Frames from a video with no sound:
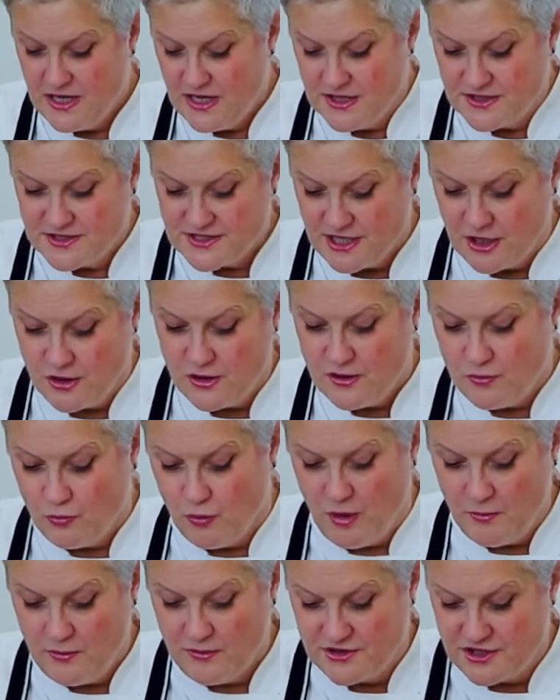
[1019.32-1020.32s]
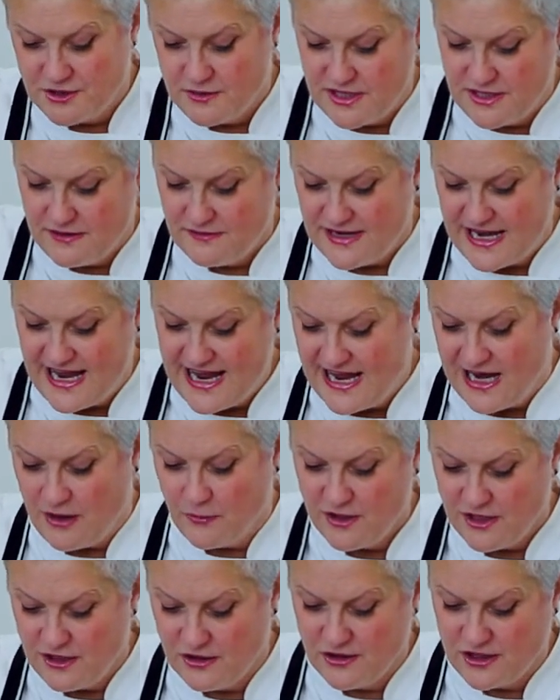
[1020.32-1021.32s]
So what we're doing now,
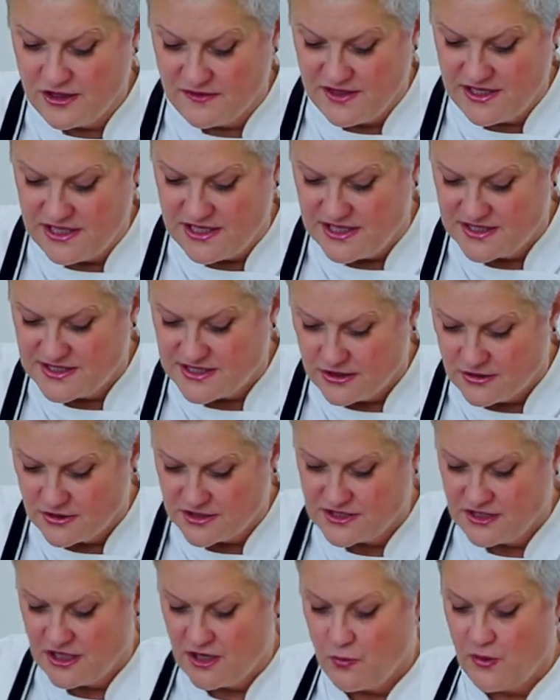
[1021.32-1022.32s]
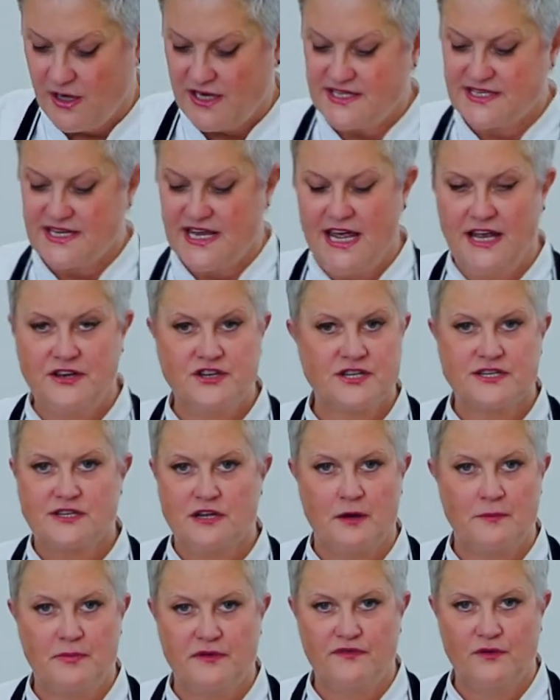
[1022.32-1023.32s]
when you look at this, it looks like wet sand, just
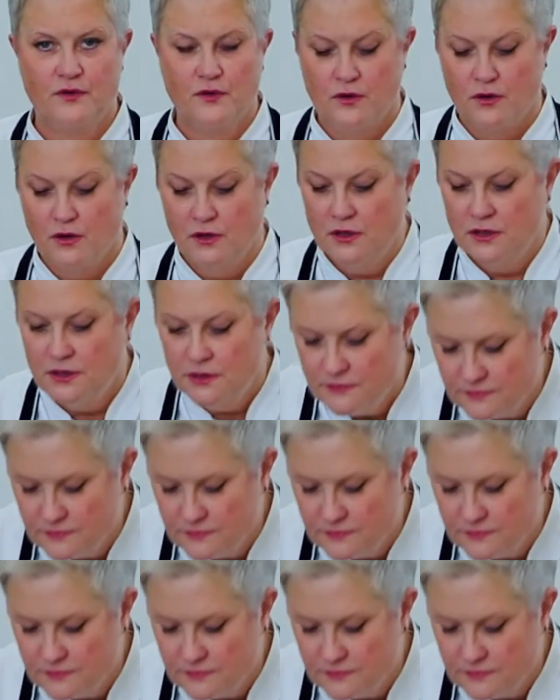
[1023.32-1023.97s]
like before.